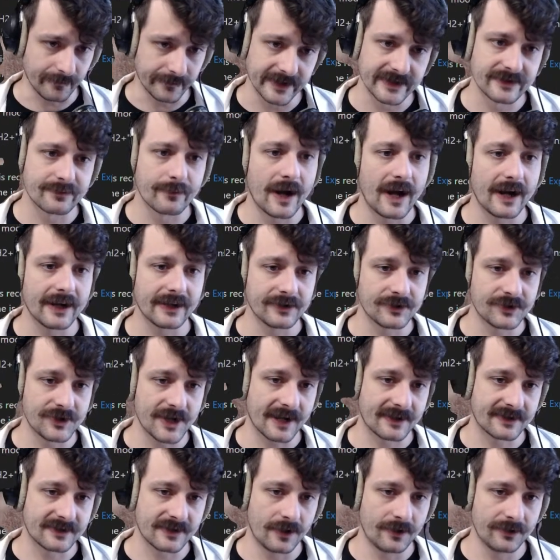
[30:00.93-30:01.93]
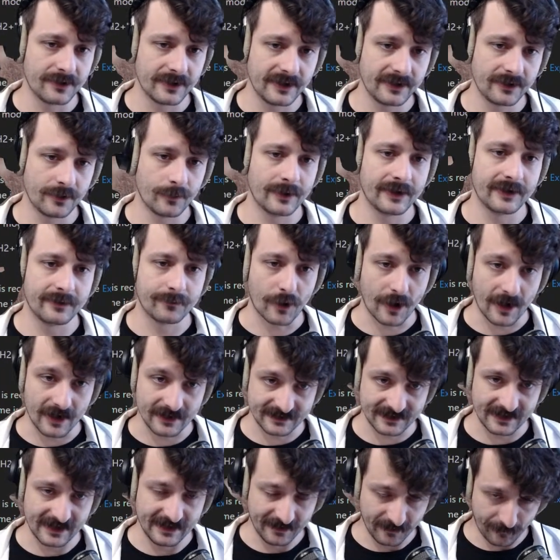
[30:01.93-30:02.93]
This mod injects only in
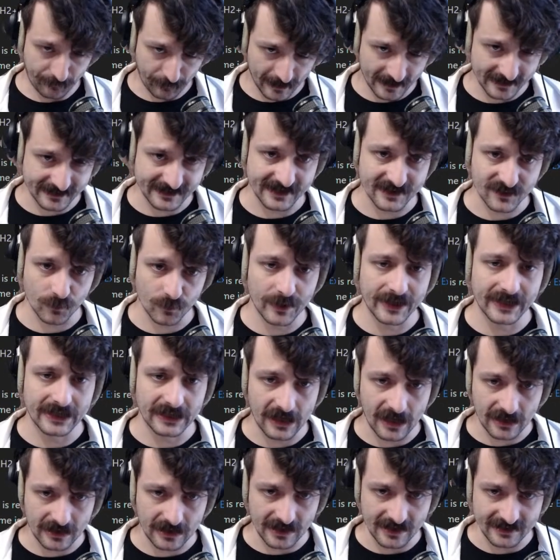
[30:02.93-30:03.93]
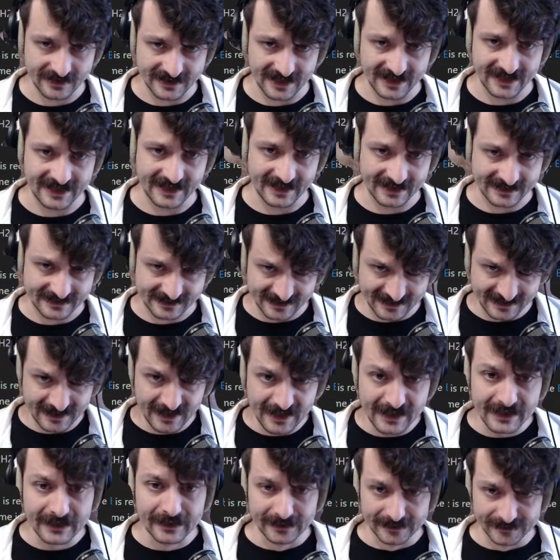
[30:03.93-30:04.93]
the process winlogon.exe
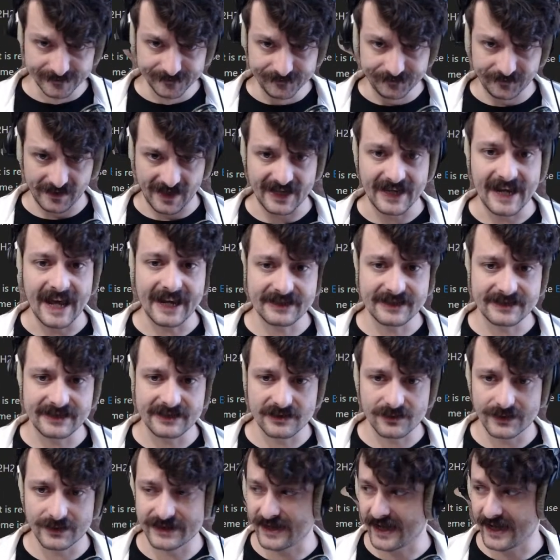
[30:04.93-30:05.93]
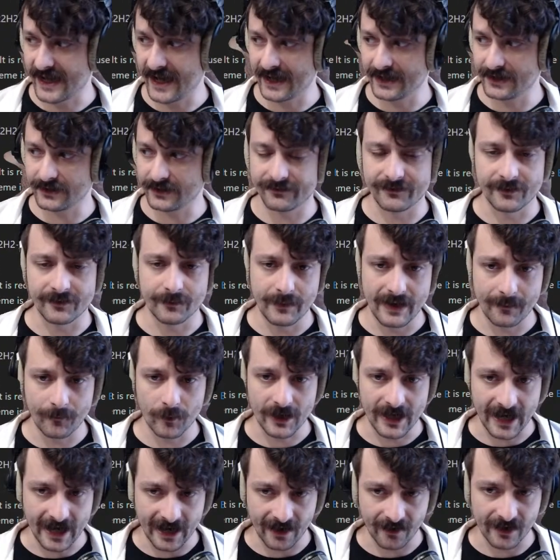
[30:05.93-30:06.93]
and exits once the handle of the
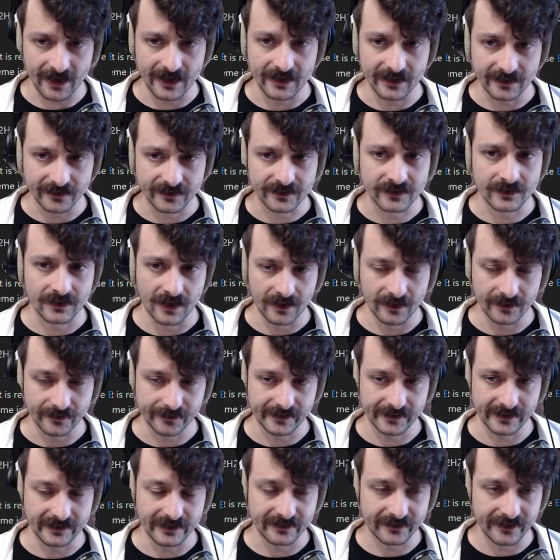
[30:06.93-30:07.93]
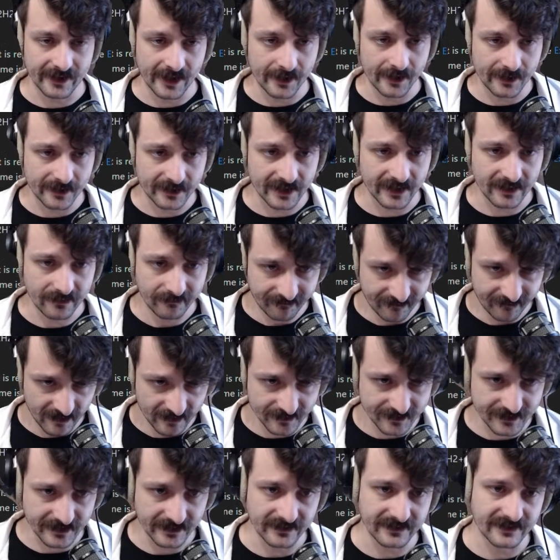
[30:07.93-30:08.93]
memory area is closed. It does not hook any
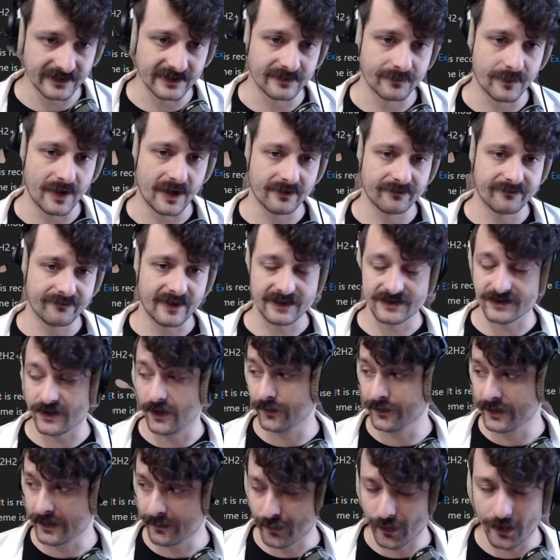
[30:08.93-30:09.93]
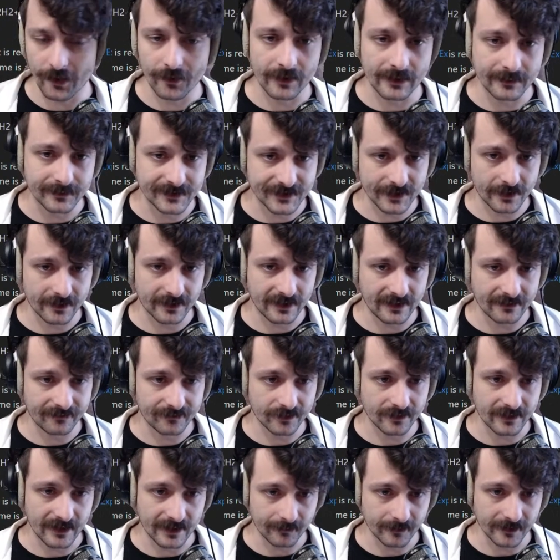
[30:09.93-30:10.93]
functions. This mod affects only programs started
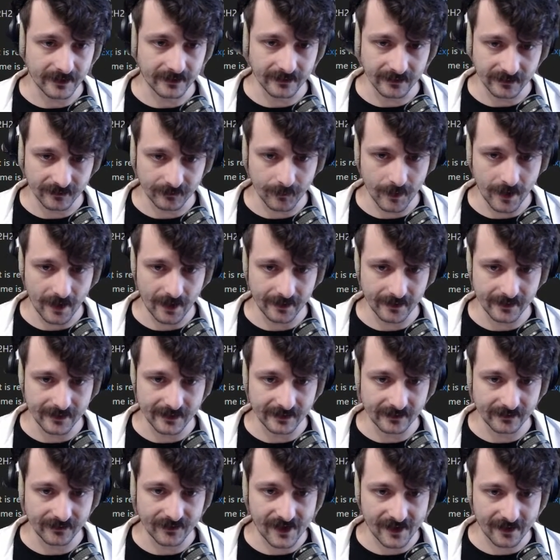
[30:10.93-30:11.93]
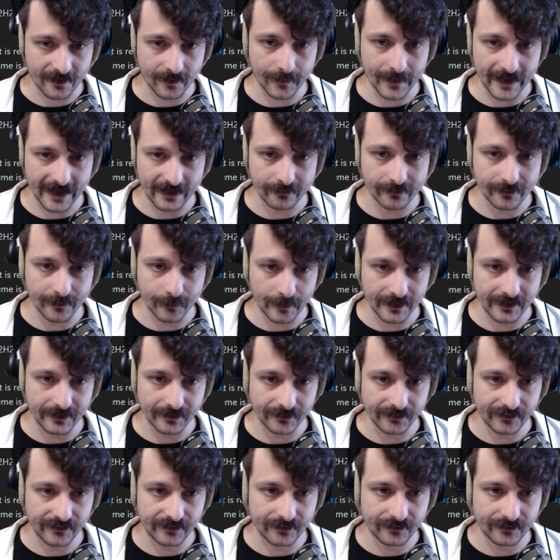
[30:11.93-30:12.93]
after enabling this mod. It is not compatible with Windows